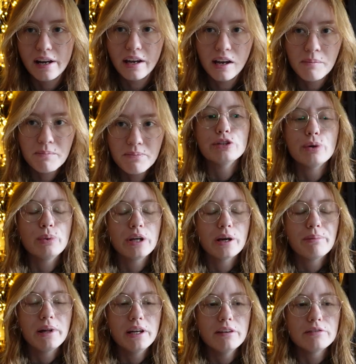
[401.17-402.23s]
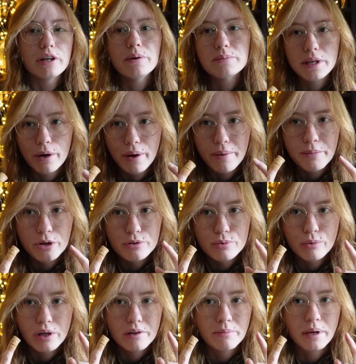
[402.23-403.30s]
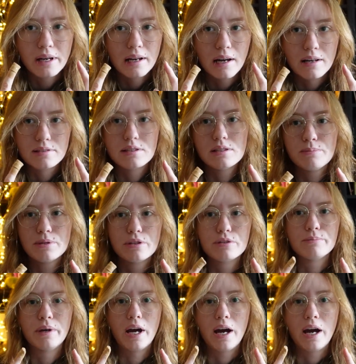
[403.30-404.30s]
a.m. So we got plenty of time. I'm also wearing my glasses because my